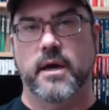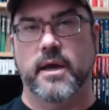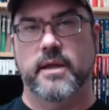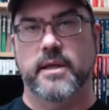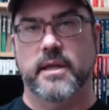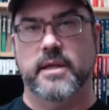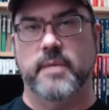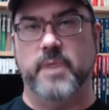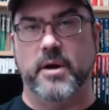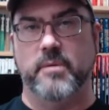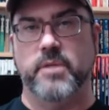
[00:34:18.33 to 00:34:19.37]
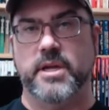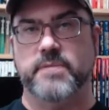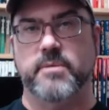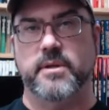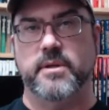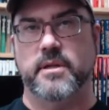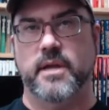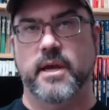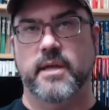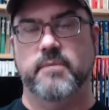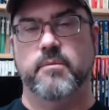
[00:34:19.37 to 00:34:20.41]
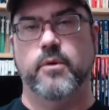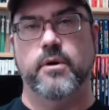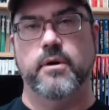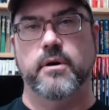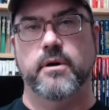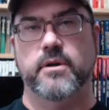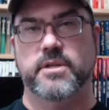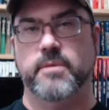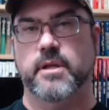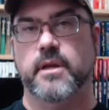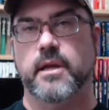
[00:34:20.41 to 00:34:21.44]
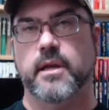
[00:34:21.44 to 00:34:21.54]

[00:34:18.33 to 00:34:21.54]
and that better placement and more noticeability.